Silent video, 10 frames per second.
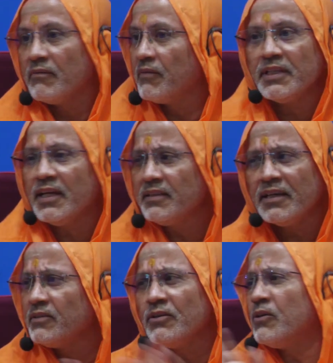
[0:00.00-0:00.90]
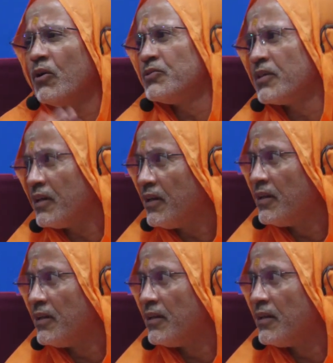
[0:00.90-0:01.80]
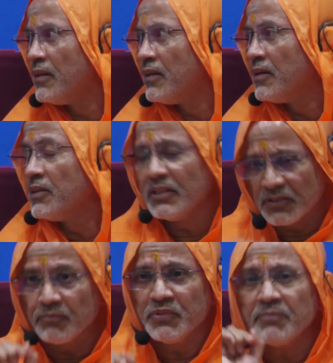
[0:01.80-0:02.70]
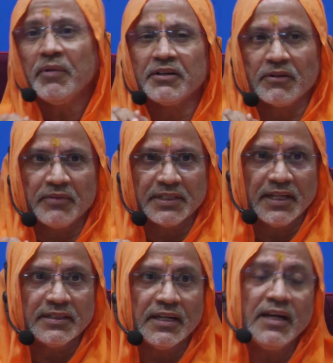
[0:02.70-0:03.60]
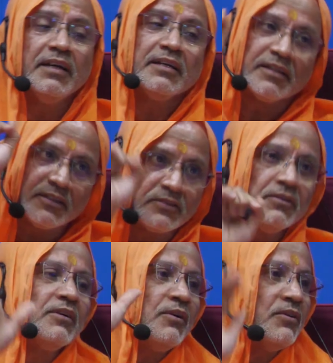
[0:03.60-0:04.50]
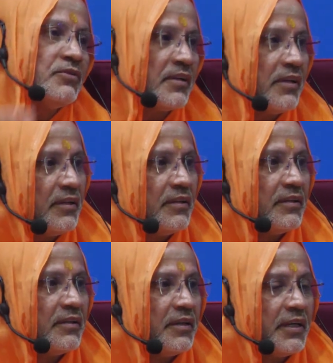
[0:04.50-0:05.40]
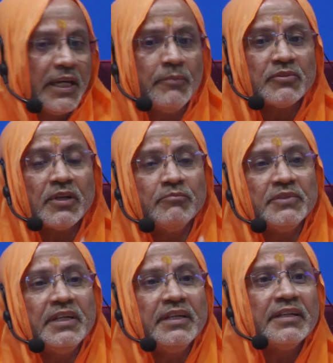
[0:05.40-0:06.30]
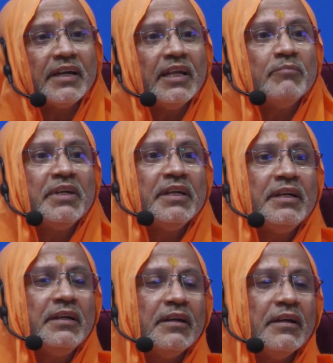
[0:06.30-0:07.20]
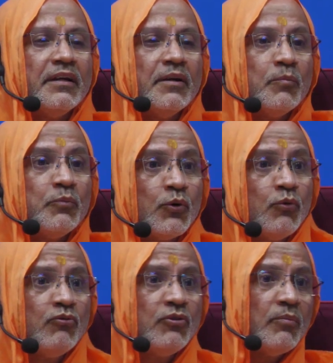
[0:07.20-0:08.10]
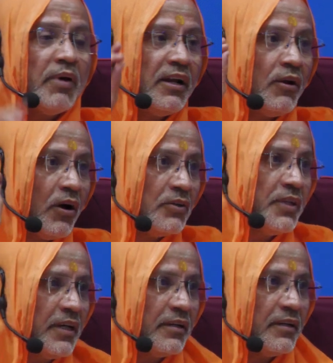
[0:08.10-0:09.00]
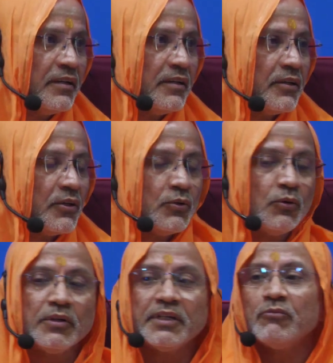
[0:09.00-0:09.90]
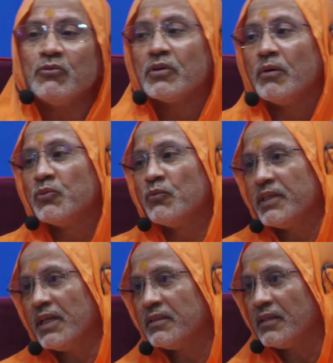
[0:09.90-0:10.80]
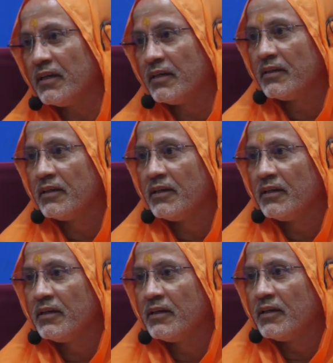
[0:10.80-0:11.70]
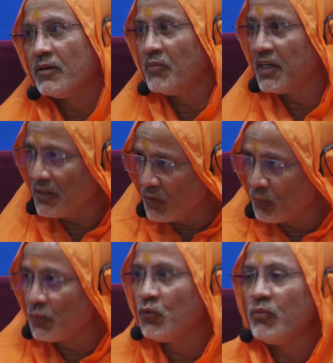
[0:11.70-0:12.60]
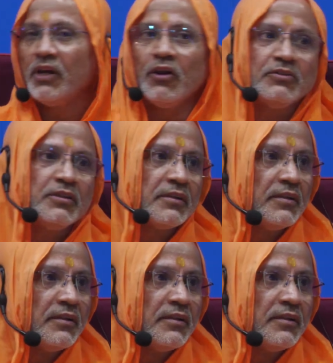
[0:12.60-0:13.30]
Vedanta is not logical. The subject matter of Vedanta is not logical. If something can be proved by logic, you don't have to come to Vedanta. Better you prove by logic.